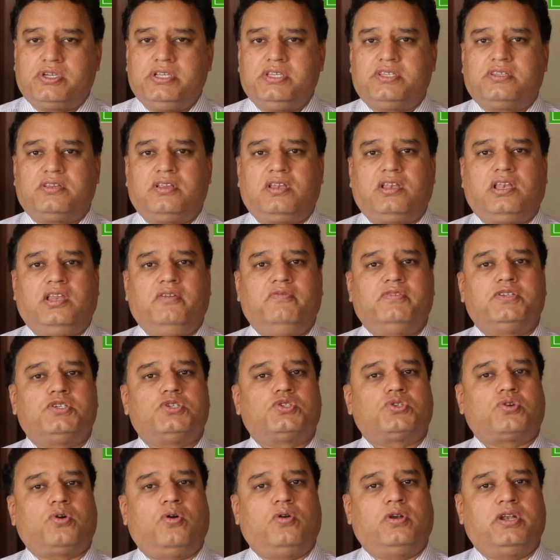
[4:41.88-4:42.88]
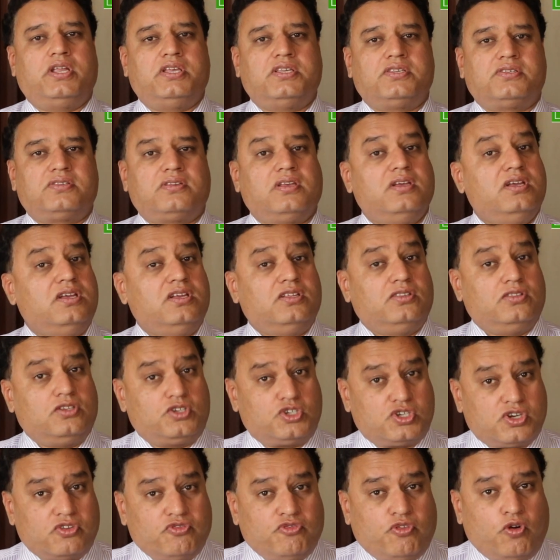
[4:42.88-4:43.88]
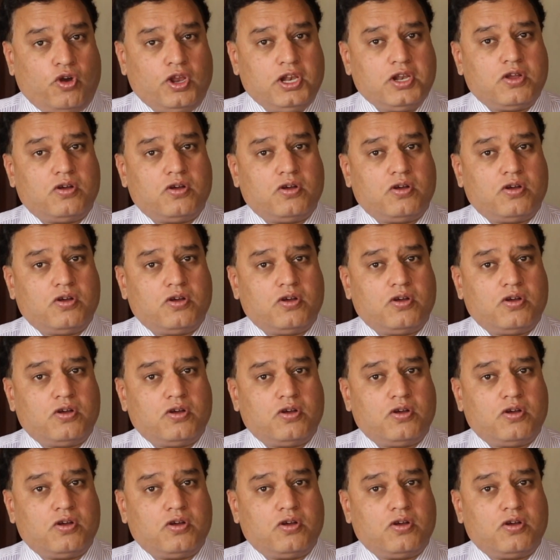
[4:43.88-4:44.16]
recently, which is called as the trefoil